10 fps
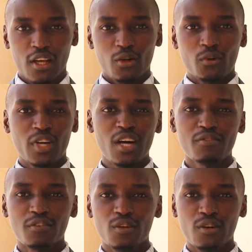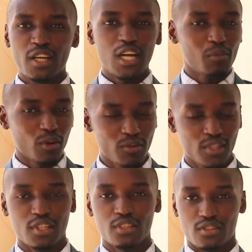We have a number of
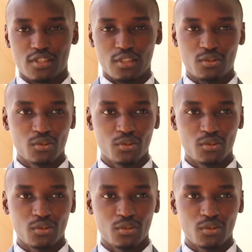skills that